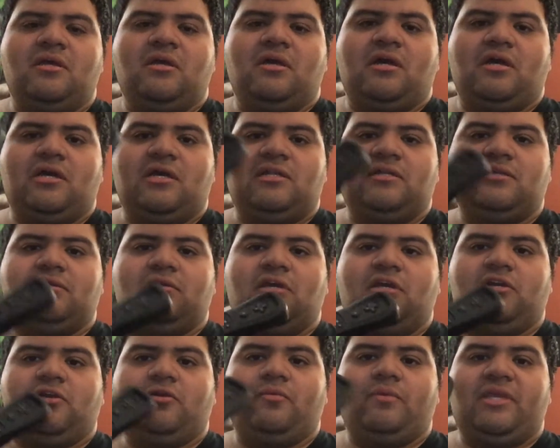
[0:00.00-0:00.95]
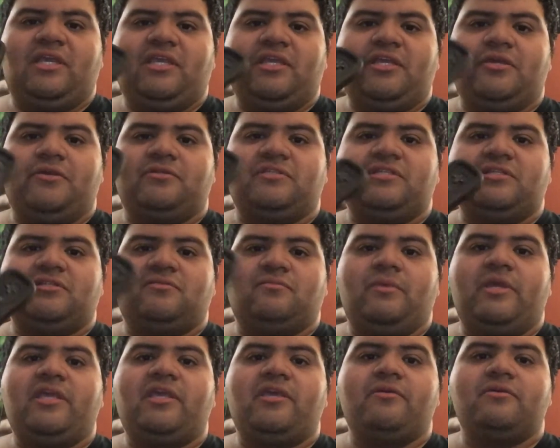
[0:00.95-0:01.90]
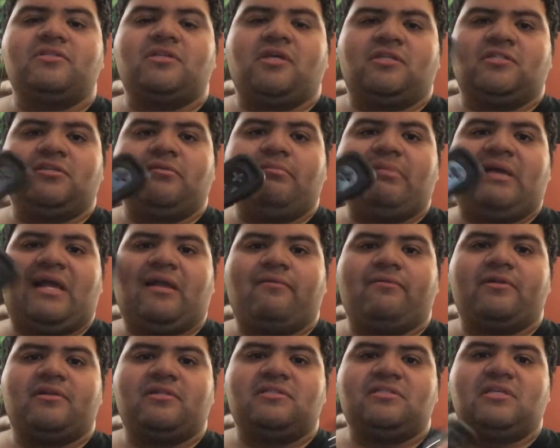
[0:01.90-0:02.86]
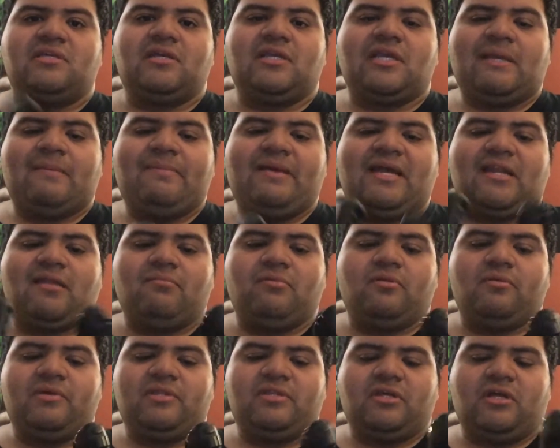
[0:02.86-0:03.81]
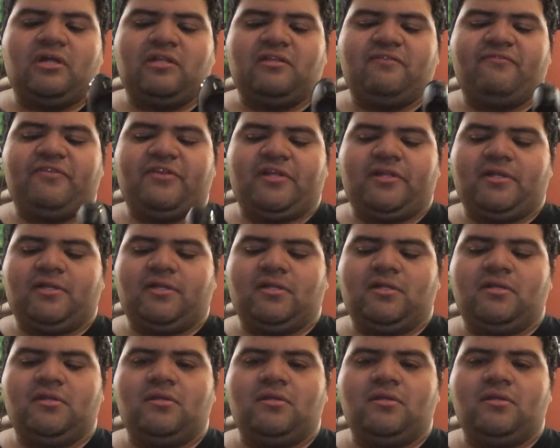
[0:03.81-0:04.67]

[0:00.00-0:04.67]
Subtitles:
a Wii U, since Wii U is also backwards compatible with all of your